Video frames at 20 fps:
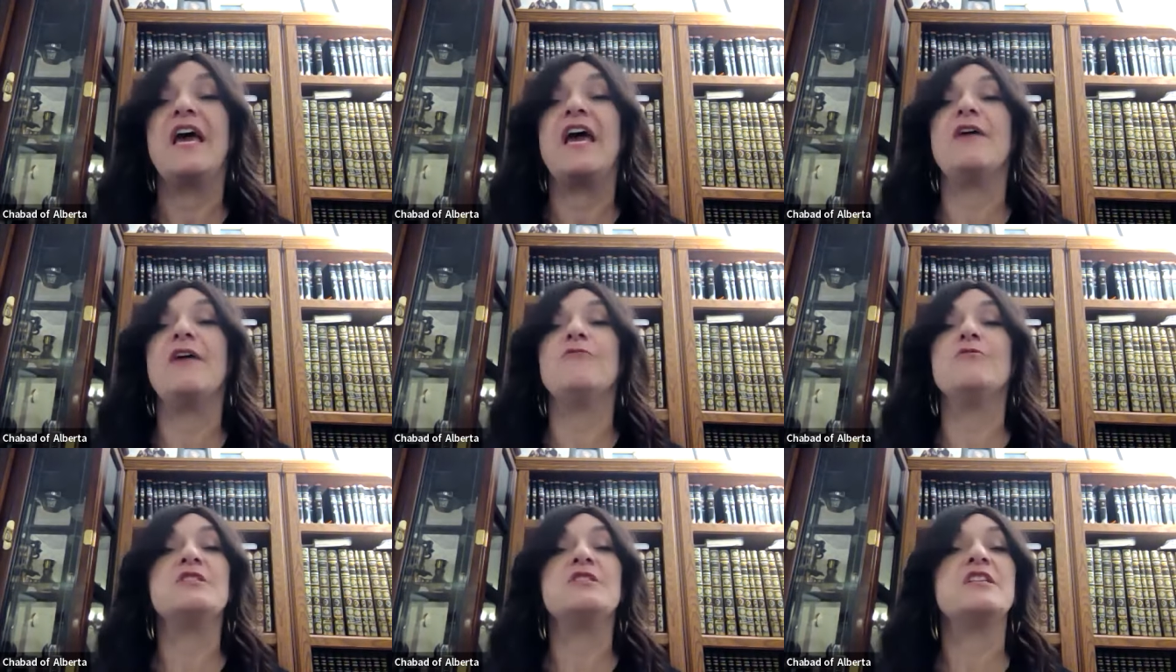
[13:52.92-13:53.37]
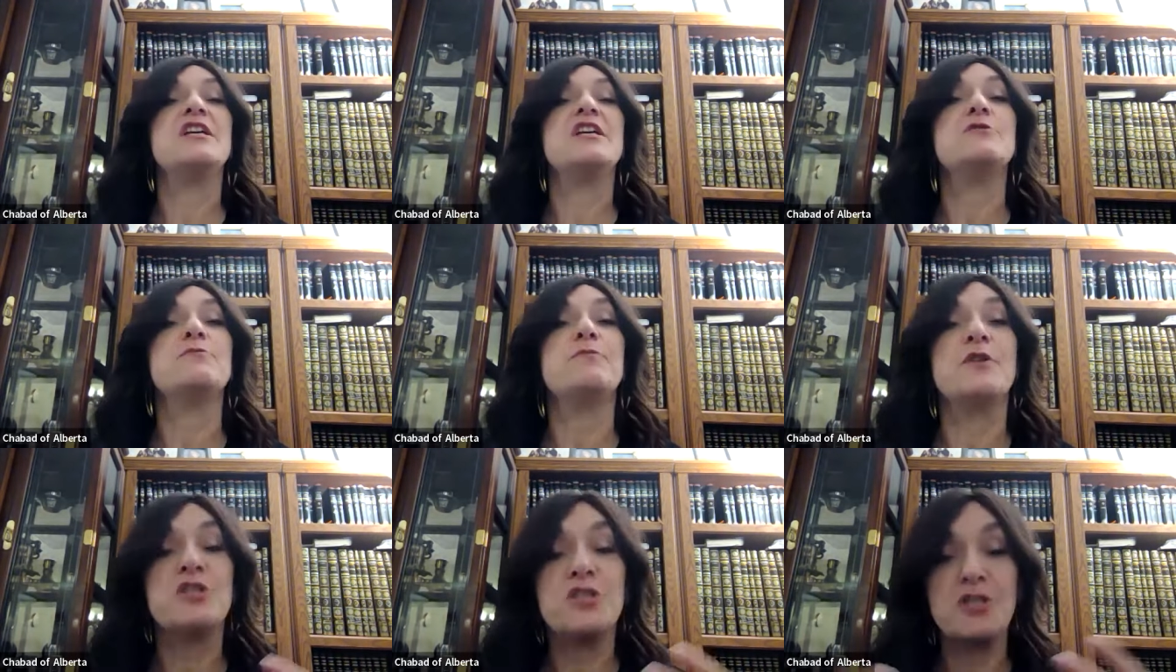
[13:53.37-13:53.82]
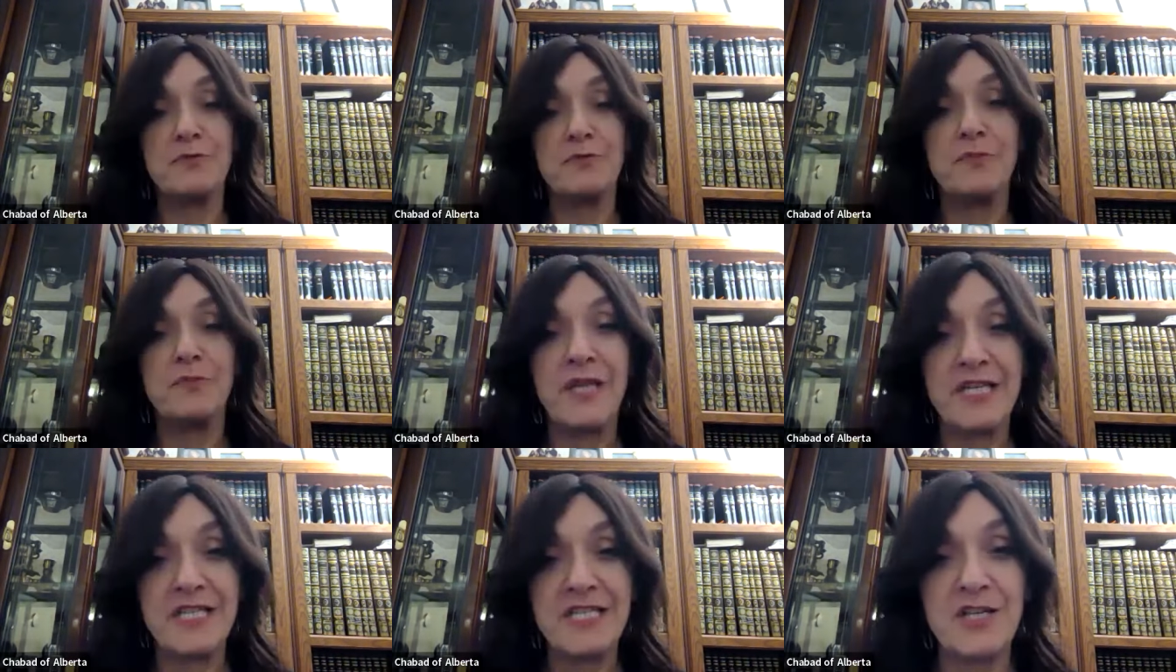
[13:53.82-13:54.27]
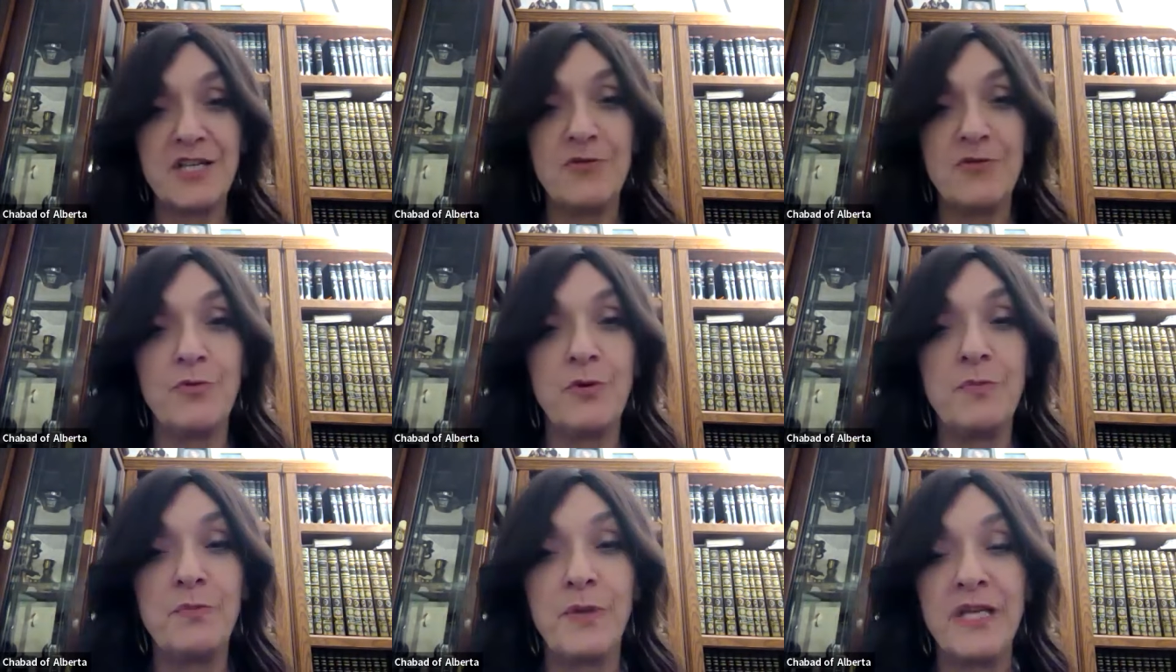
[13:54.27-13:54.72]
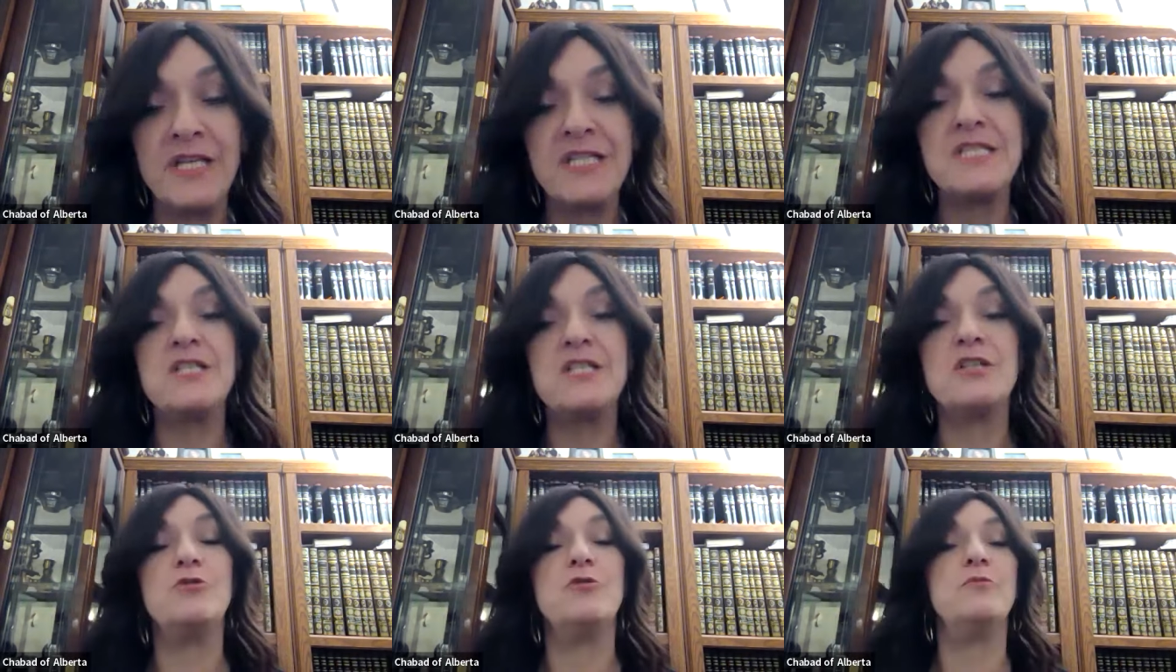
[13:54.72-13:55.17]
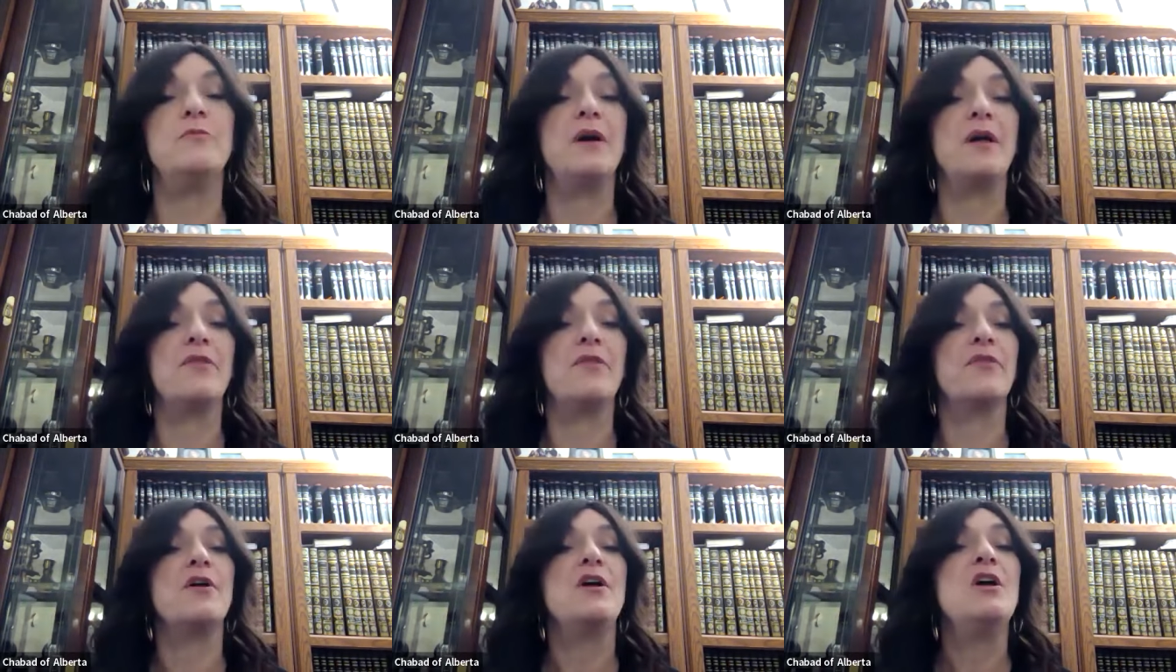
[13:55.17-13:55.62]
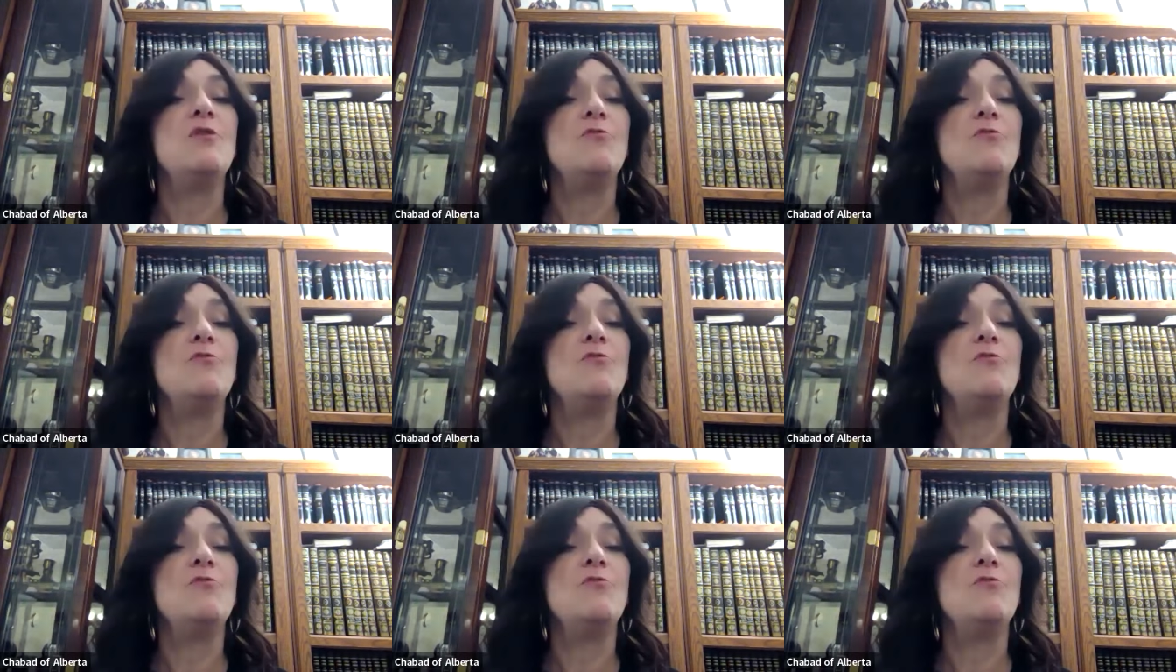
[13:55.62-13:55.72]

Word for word: And we say a special blessing. We bless the new month.